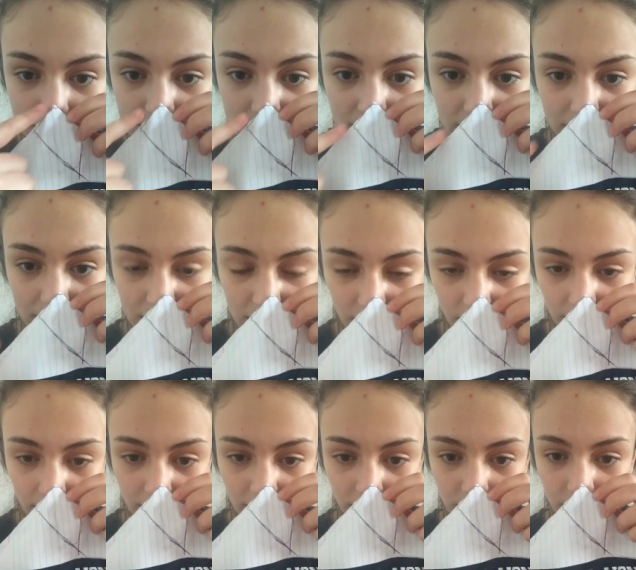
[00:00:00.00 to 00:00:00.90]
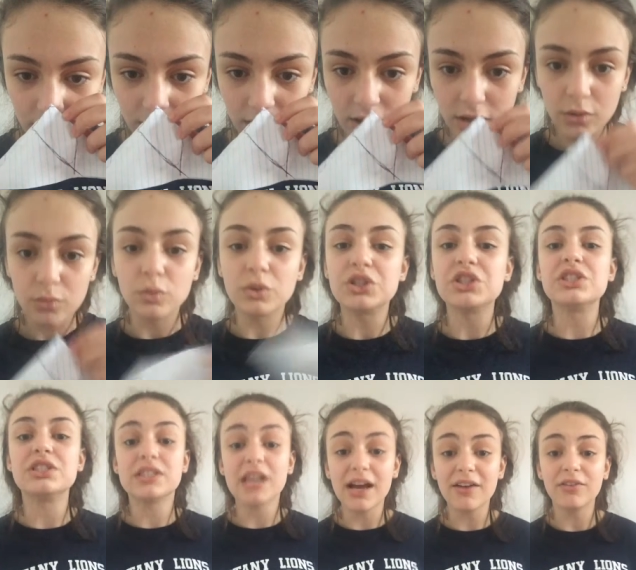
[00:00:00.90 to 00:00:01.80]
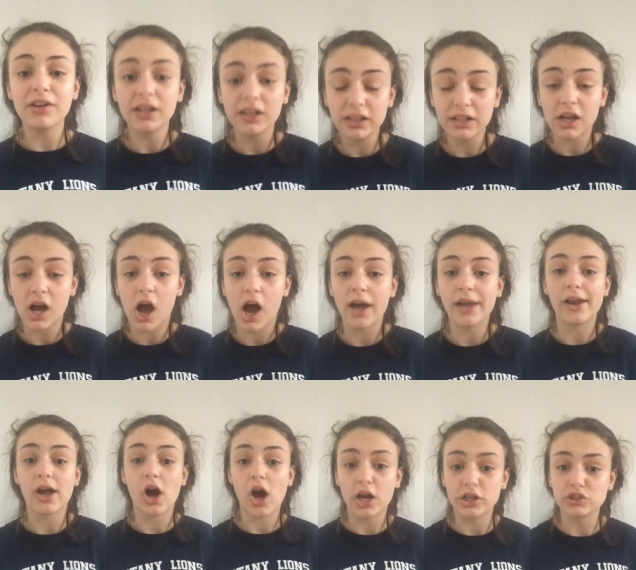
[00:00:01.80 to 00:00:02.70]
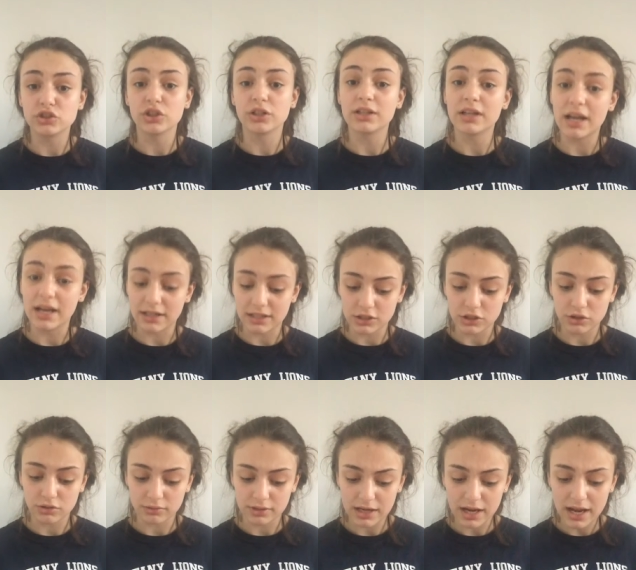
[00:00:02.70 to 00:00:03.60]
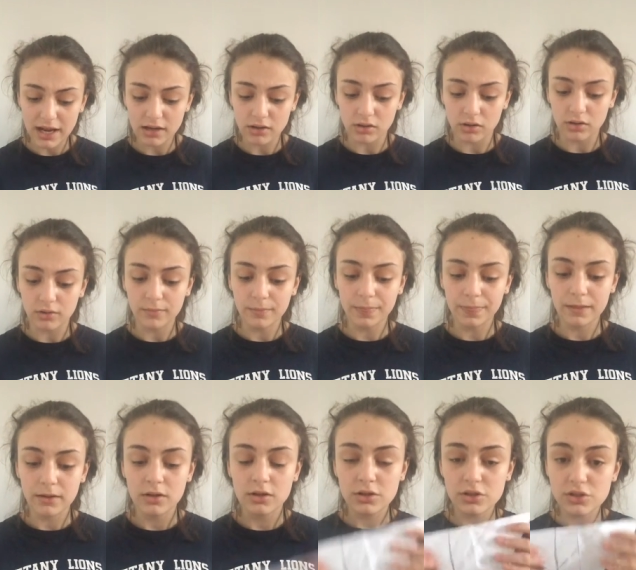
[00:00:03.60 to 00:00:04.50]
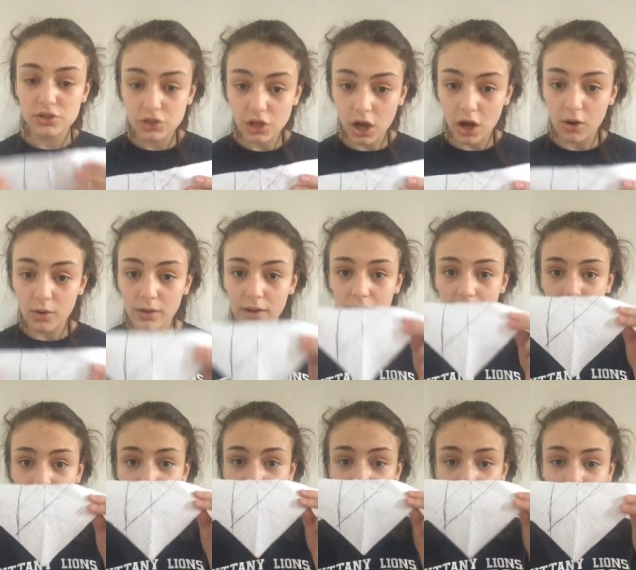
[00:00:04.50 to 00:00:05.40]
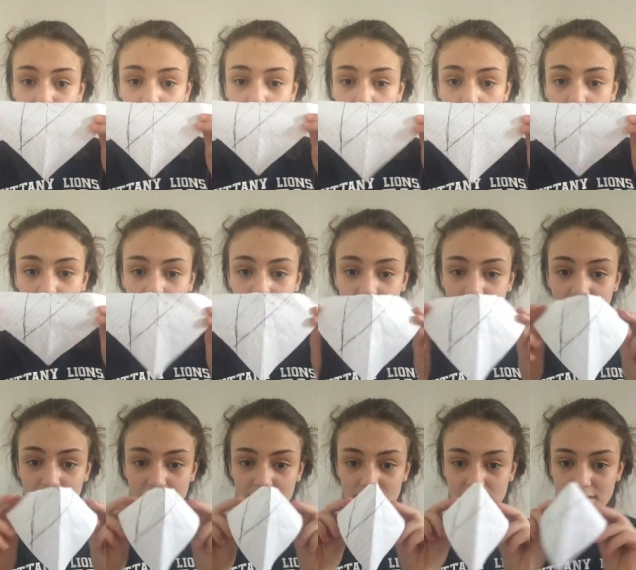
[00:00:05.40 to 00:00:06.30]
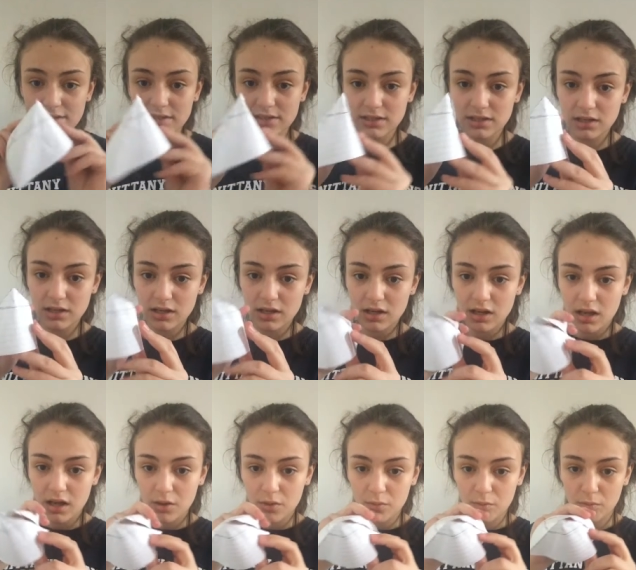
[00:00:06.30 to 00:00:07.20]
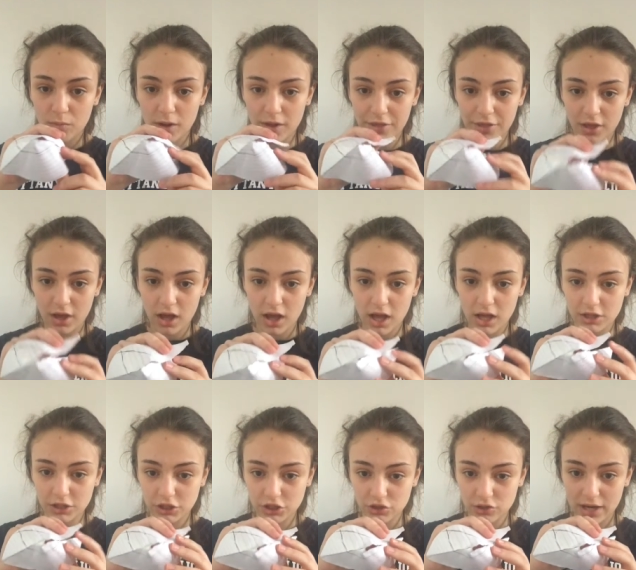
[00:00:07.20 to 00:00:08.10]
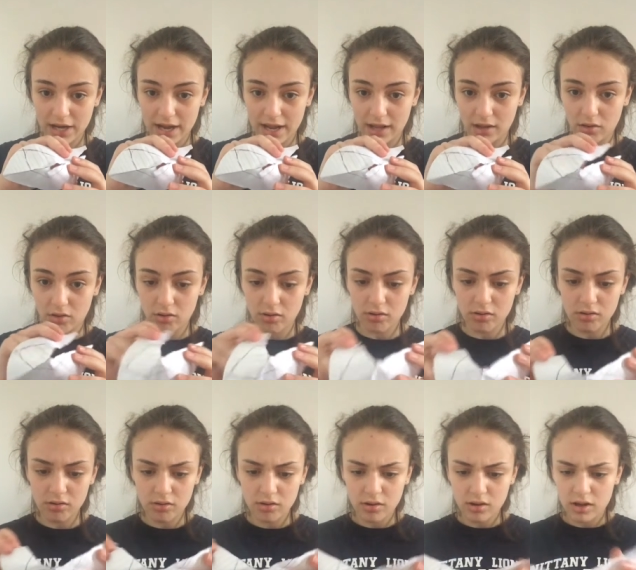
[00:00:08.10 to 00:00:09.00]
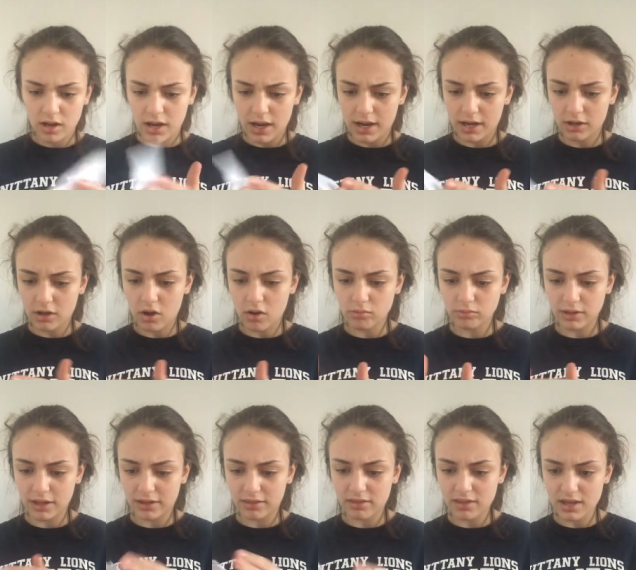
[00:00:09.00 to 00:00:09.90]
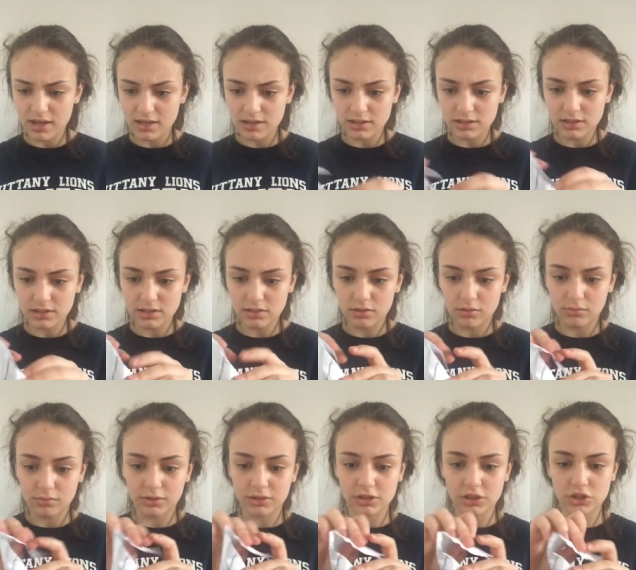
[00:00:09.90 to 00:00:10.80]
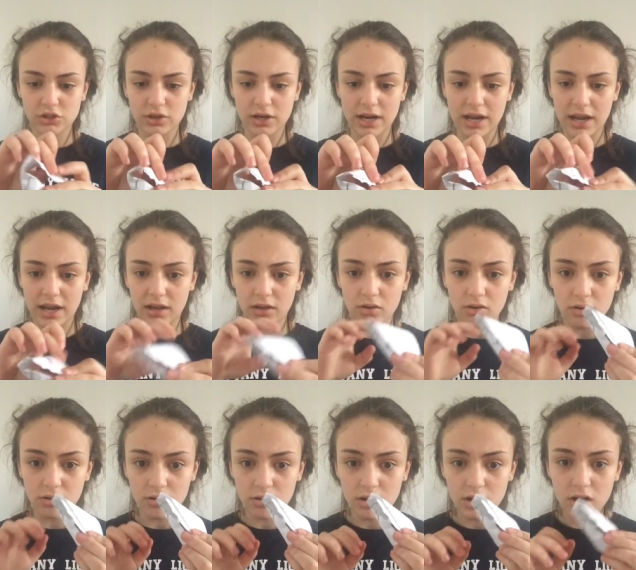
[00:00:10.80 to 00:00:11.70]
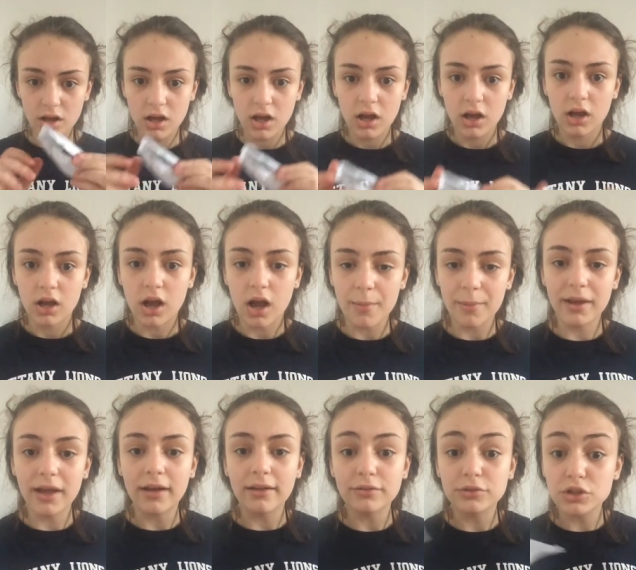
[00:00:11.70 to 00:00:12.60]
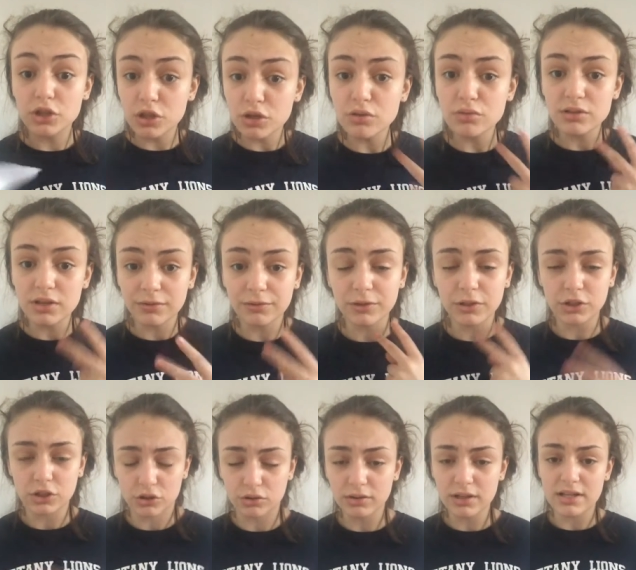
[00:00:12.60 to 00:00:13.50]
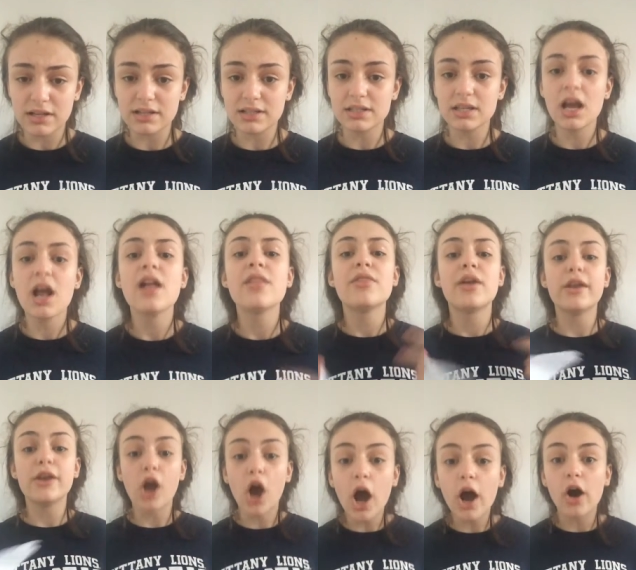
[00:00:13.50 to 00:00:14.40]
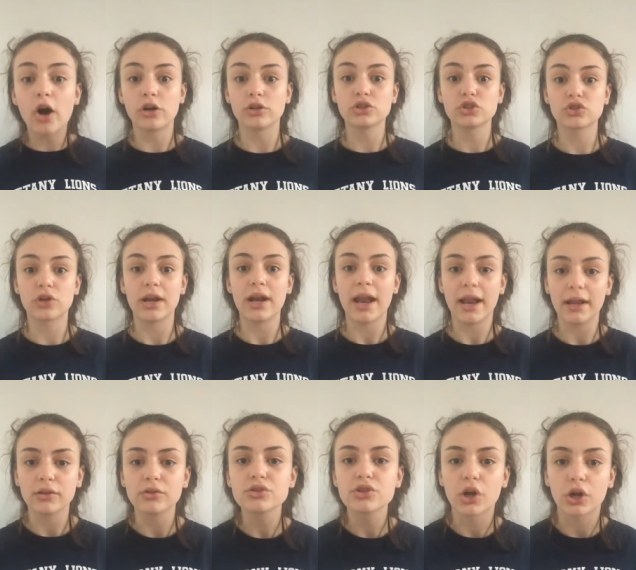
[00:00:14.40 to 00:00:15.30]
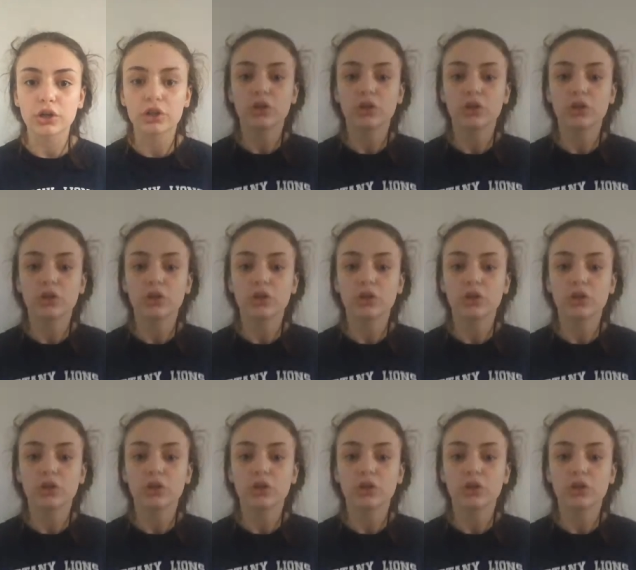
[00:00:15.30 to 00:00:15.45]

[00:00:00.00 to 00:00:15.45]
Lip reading: to here, which is definitely not an 180-degree angle. So if you can have a cone like this with a straight angle, and a cone like this with a straight angle, coming out of 2 different degrees, then not all straight angles are